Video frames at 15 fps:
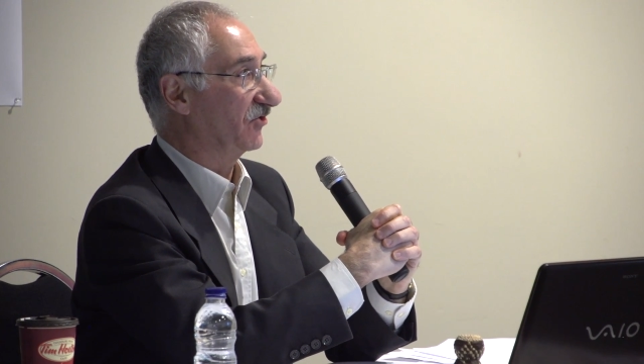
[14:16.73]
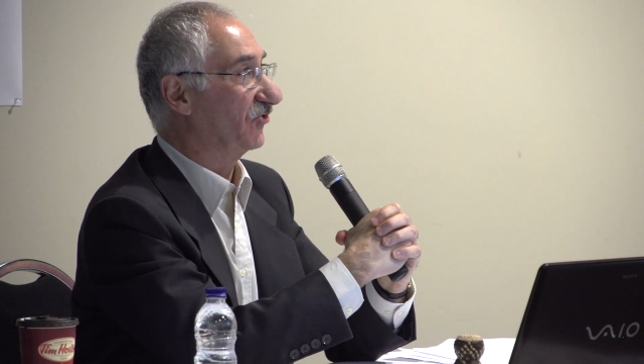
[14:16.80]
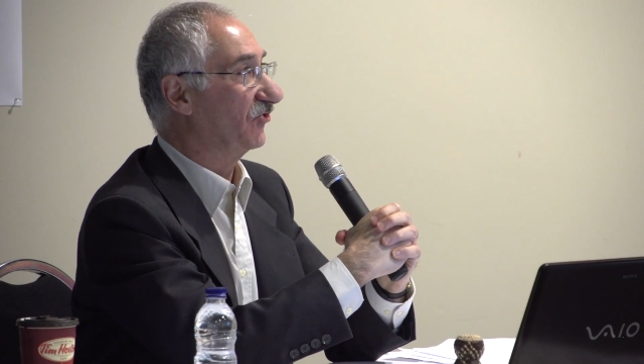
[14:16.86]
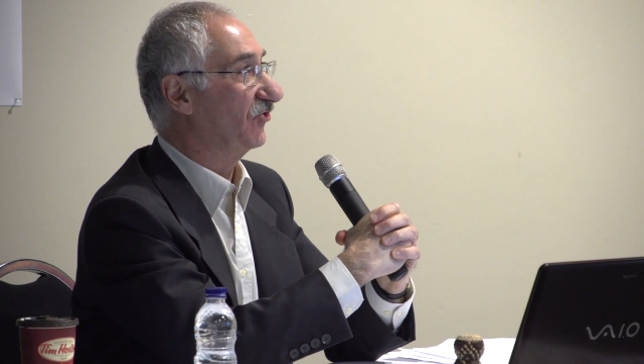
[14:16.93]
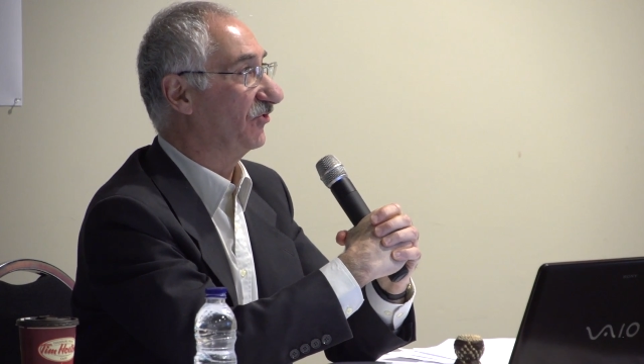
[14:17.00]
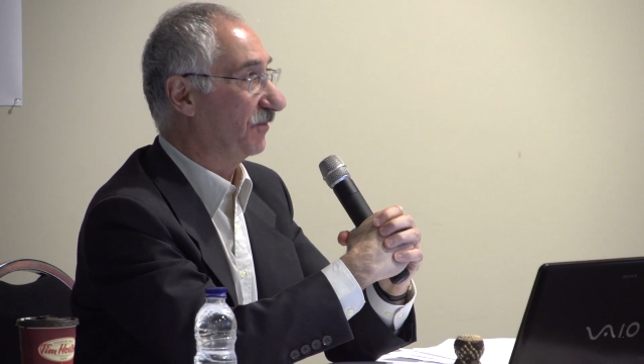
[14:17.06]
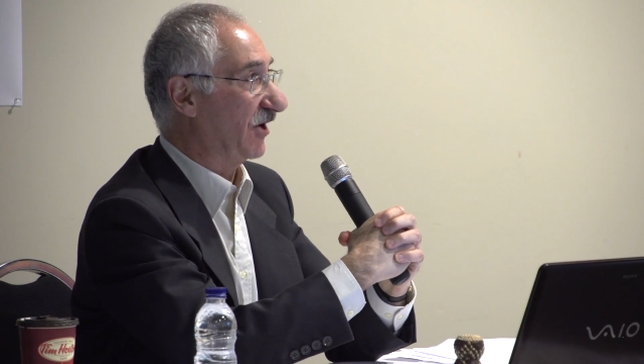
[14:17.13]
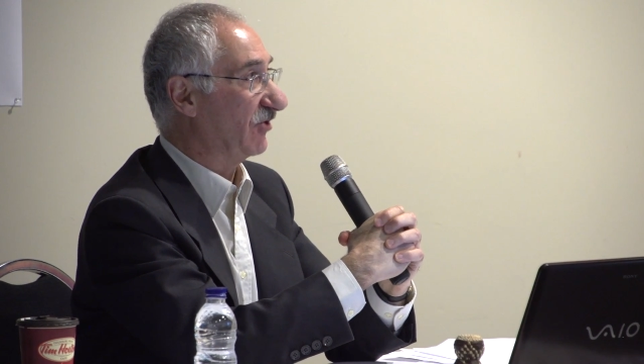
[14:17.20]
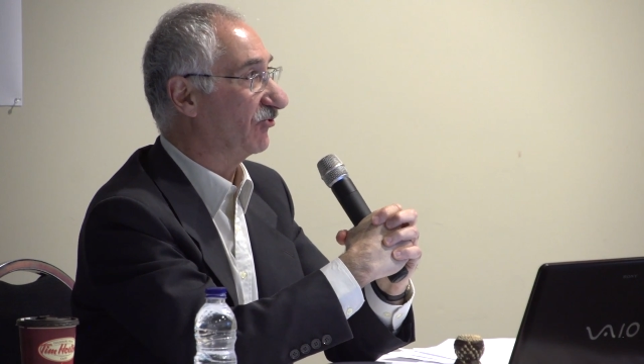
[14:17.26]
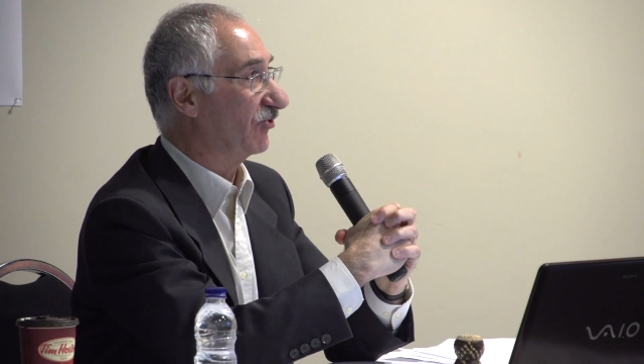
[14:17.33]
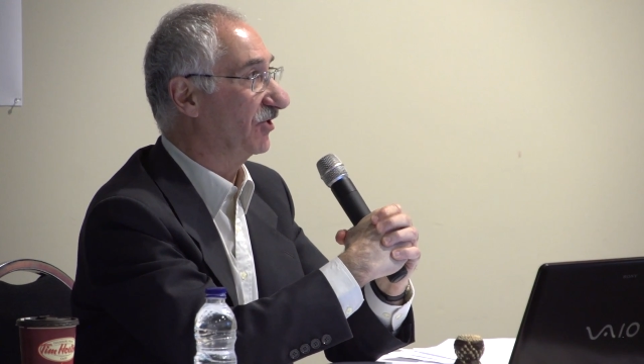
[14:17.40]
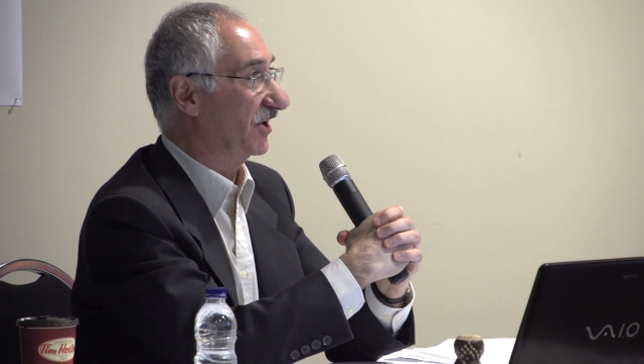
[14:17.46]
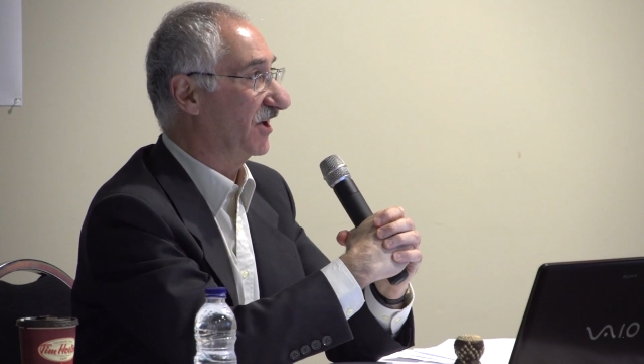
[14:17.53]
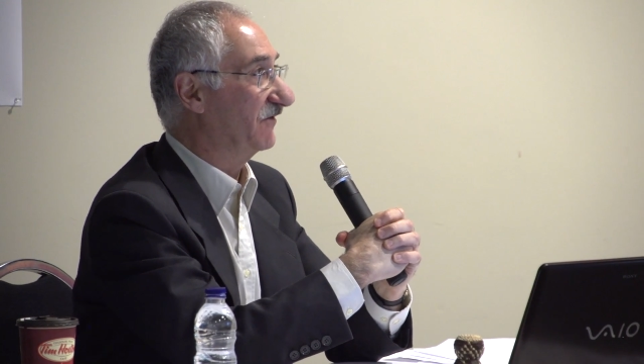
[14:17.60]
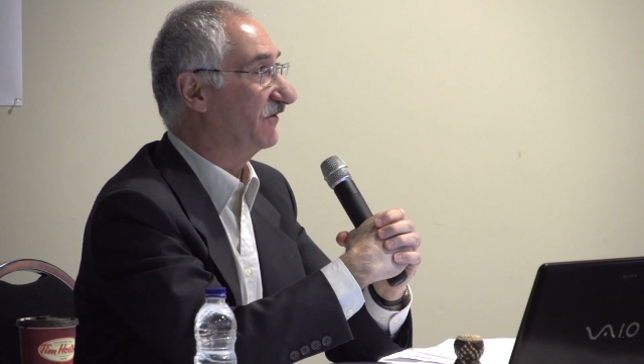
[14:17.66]

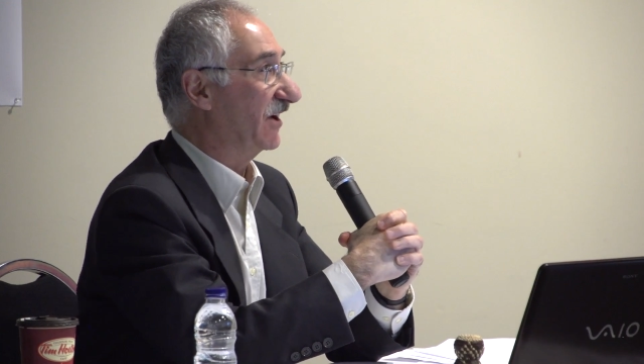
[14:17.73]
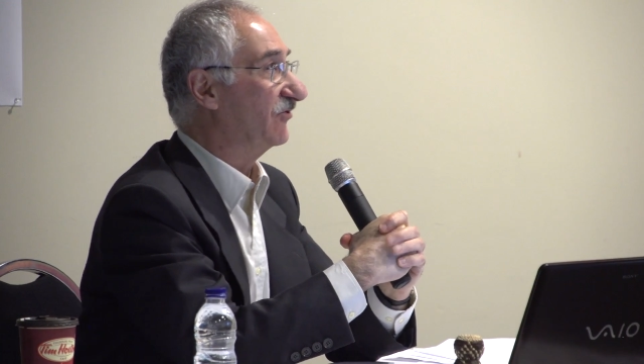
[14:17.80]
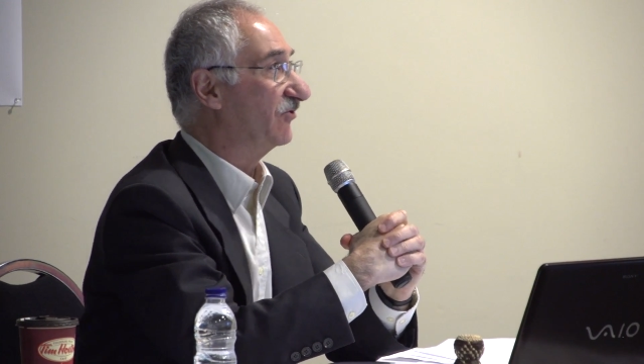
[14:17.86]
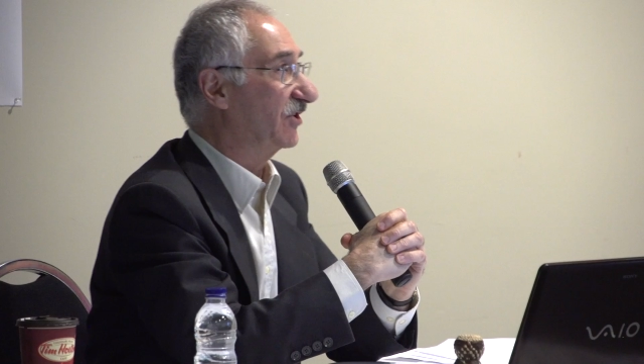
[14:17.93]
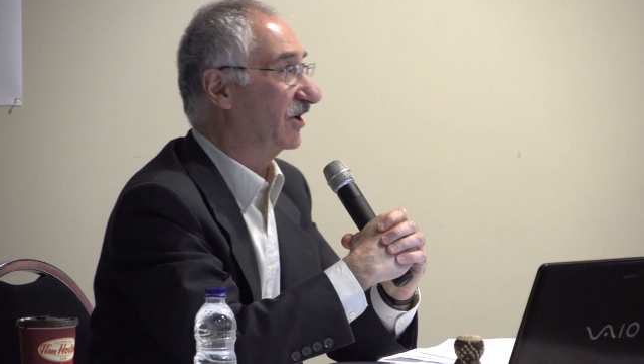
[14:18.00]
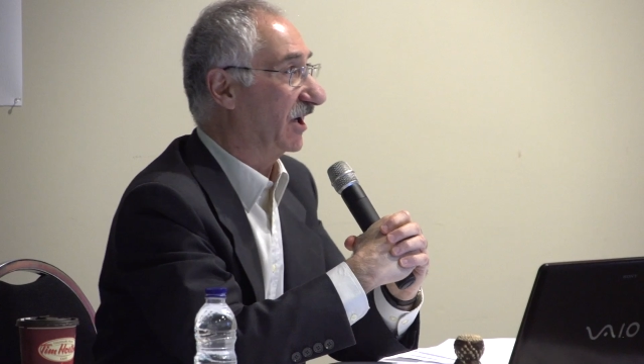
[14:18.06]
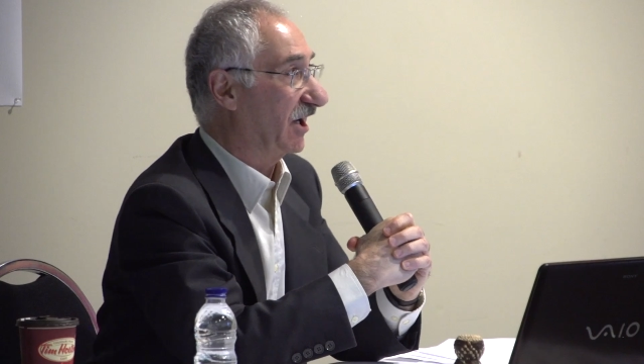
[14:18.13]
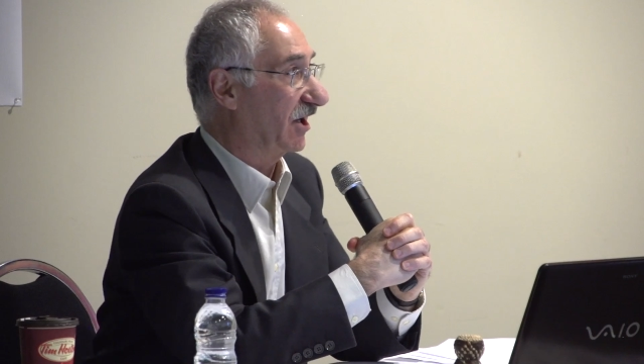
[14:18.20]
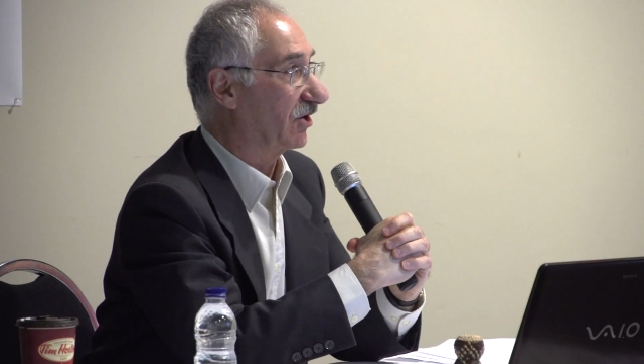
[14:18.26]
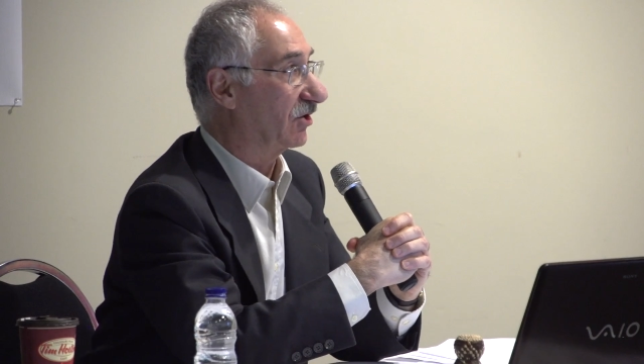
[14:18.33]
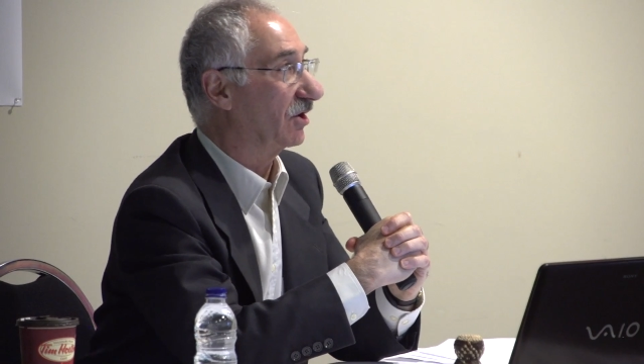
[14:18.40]
special investigator